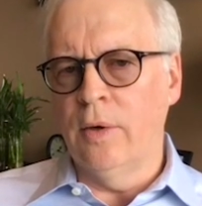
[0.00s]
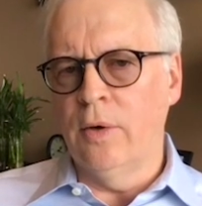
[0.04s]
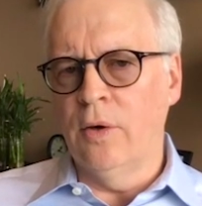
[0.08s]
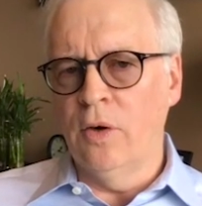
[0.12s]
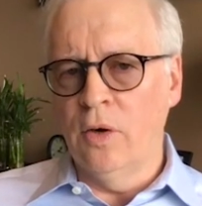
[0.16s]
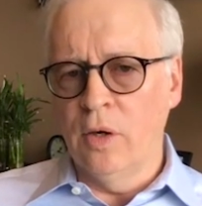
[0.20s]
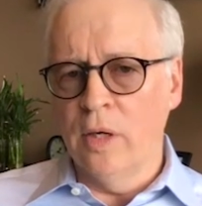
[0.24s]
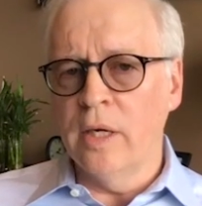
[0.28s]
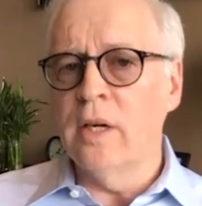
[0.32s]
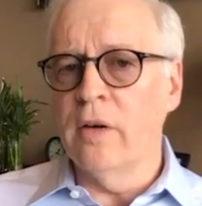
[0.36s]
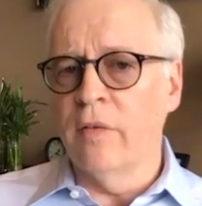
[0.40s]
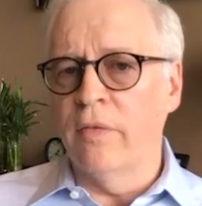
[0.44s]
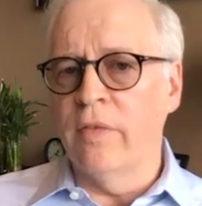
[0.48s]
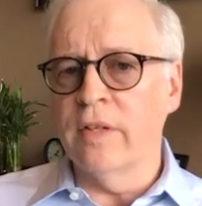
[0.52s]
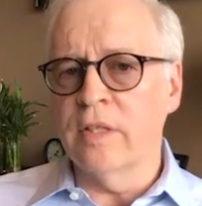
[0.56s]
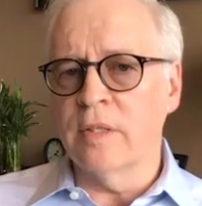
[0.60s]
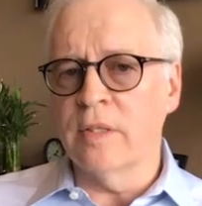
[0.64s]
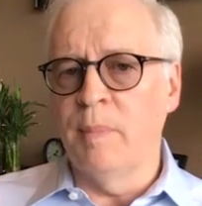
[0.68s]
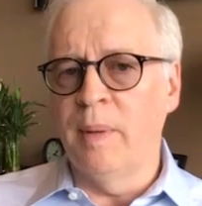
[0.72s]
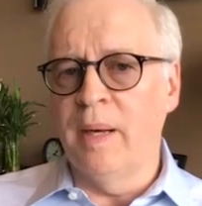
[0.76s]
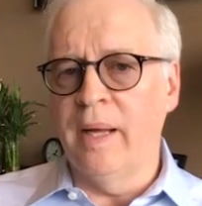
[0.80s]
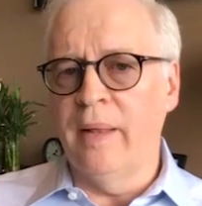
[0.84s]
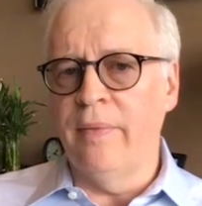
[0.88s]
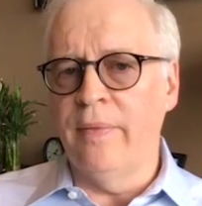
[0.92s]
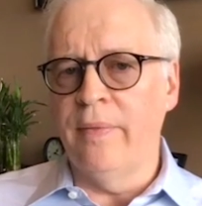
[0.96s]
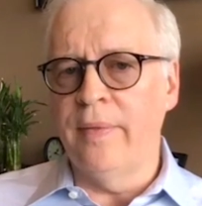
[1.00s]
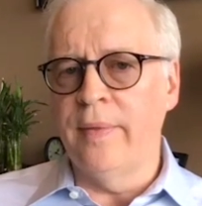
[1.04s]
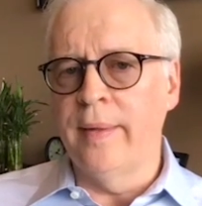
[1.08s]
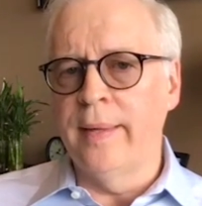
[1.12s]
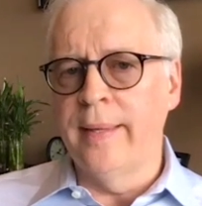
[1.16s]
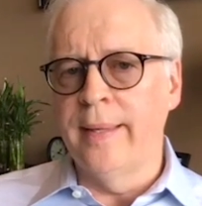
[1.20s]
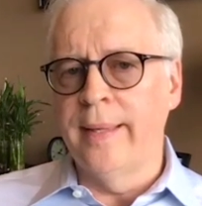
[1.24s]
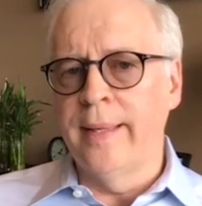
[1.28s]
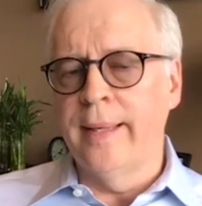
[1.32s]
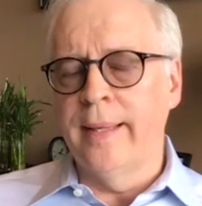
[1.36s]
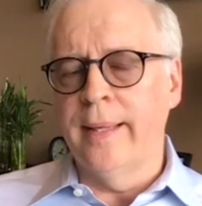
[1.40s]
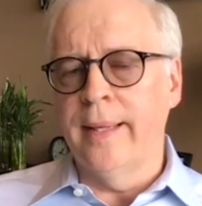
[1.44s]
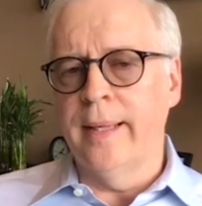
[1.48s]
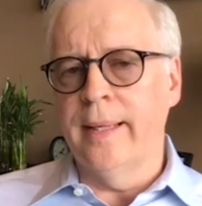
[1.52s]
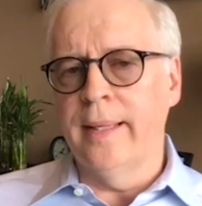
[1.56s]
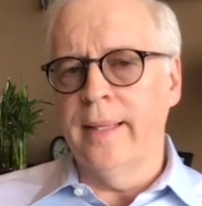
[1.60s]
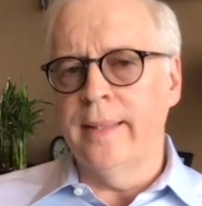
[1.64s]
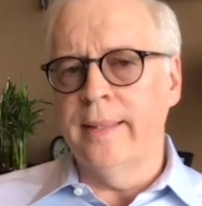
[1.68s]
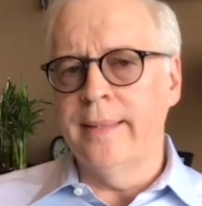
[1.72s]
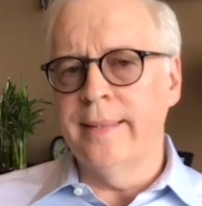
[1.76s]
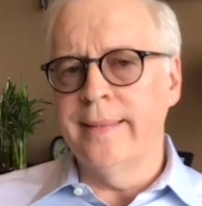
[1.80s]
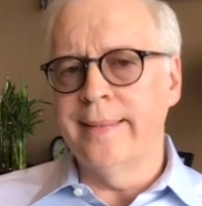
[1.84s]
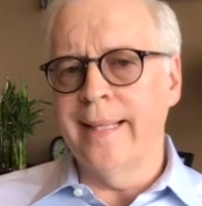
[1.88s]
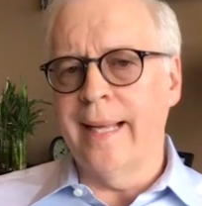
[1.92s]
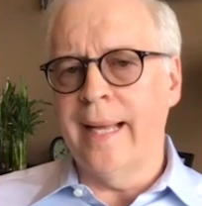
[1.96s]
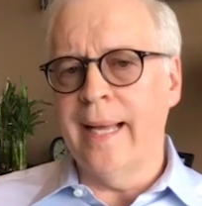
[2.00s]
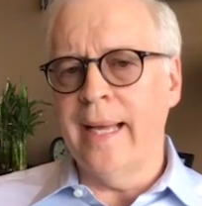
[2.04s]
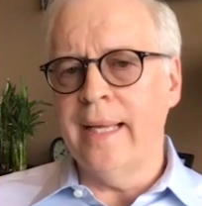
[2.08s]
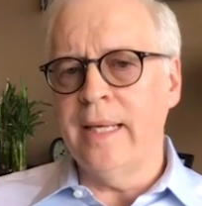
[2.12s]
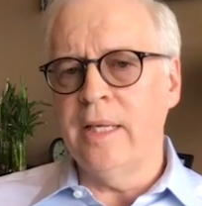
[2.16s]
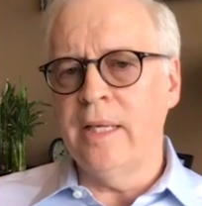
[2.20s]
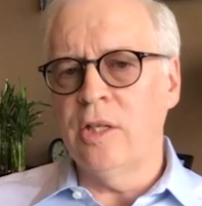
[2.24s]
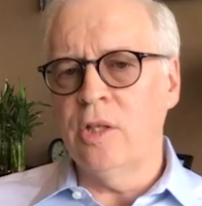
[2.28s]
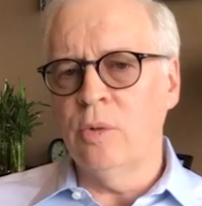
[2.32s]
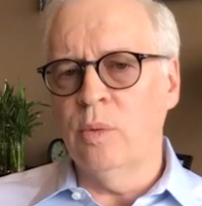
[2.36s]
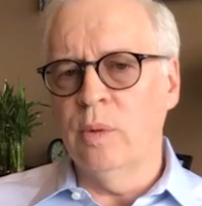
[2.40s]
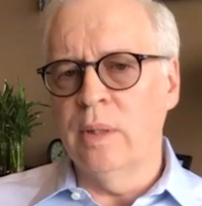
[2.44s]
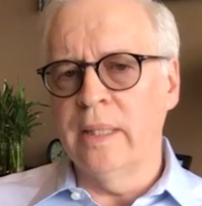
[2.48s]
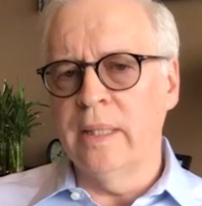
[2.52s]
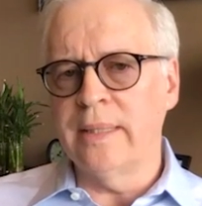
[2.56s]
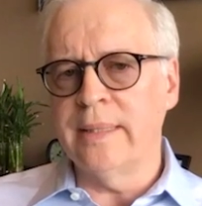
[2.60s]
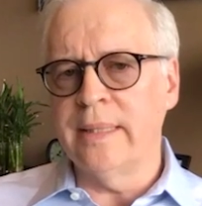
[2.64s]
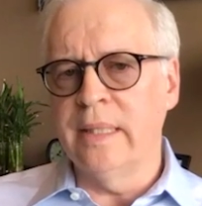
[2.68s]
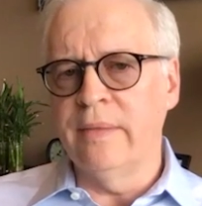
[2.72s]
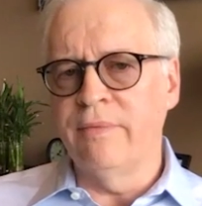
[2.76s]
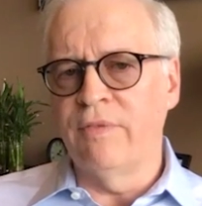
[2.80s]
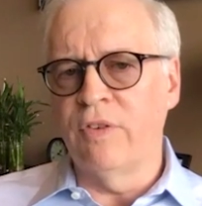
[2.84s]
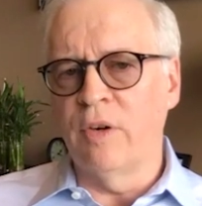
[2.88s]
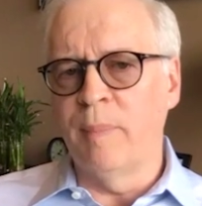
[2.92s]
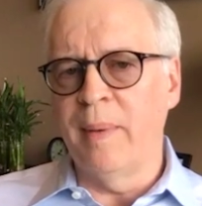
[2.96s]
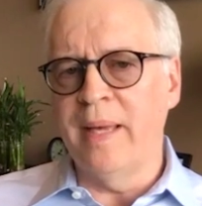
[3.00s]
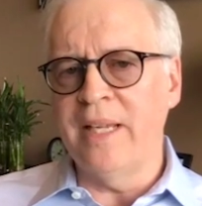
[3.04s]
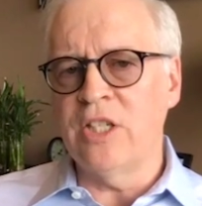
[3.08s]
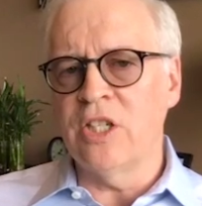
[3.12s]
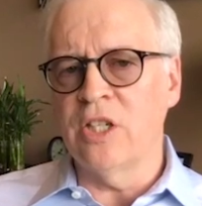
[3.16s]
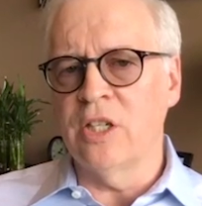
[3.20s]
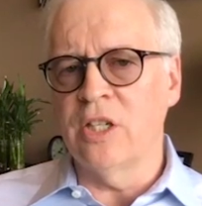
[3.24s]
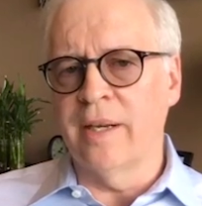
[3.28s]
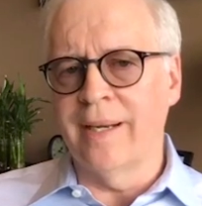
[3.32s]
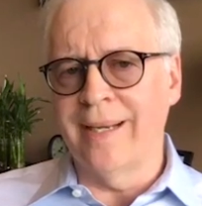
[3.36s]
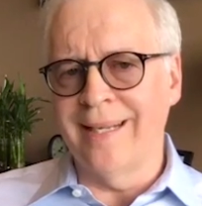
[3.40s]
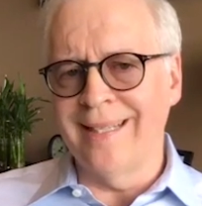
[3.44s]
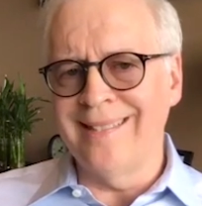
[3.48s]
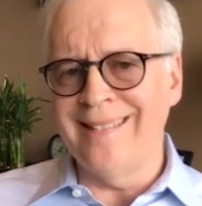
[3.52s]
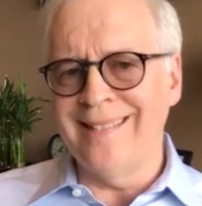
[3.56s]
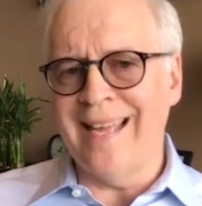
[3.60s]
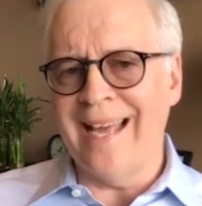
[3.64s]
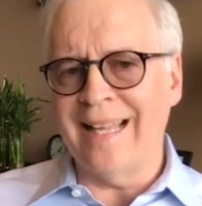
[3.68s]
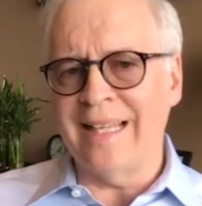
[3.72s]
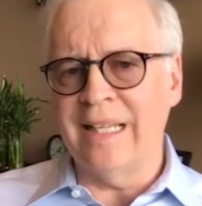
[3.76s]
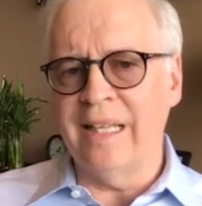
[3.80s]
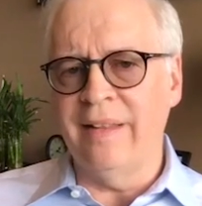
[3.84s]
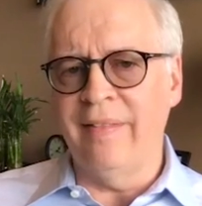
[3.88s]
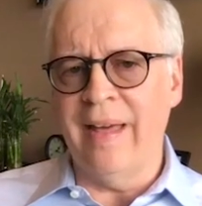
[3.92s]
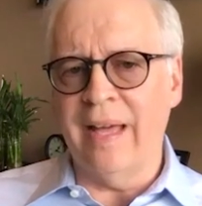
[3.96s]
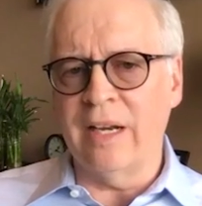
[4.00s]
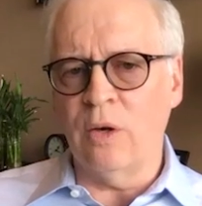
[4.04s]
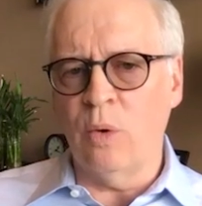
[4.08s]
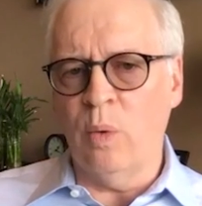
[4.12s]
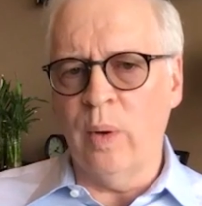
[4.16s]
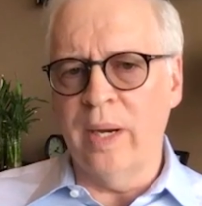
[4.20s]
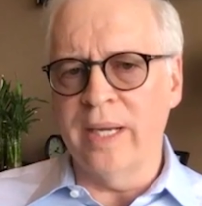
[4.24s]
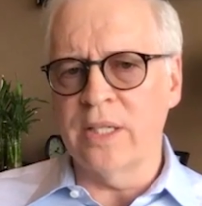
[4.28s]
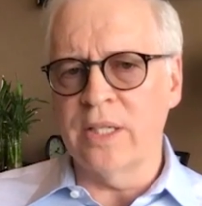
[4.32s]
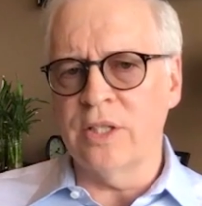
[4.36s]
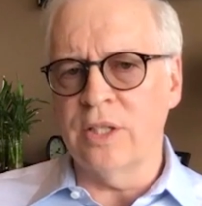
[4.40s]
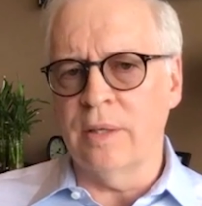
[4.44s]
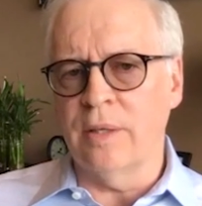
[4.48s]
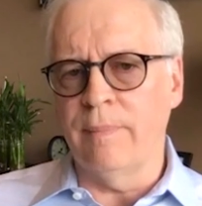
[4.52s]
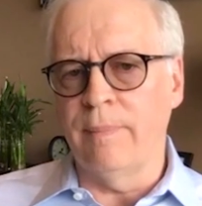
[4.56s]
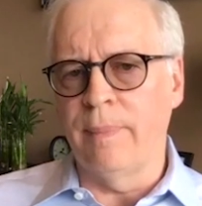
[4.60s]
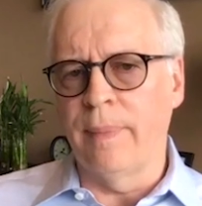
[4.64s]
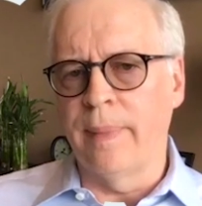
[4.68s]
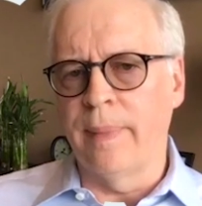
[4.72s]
earlier this month, designed to elicit information on exactly that question.